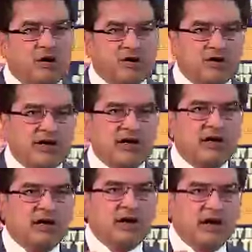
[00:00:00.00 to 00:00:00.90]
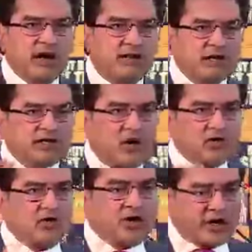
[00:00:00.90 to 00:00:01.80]
you know, in numbers, how do
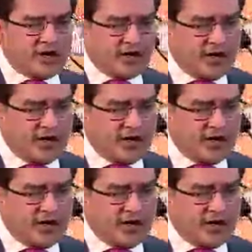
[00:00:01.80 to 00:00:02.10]
you look at it.